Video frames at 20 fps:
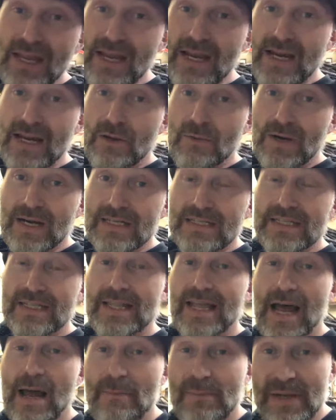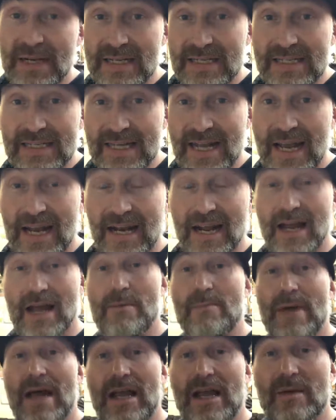Anyways, that being said,
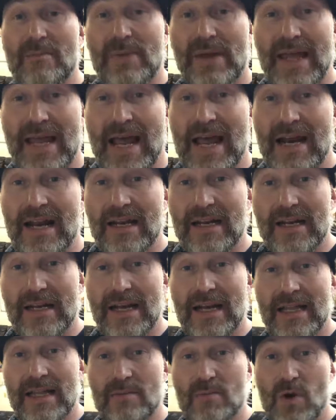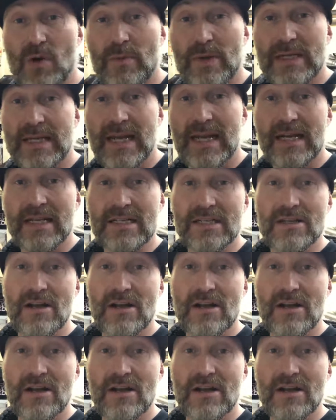I'm back up in Canada at the moment and it's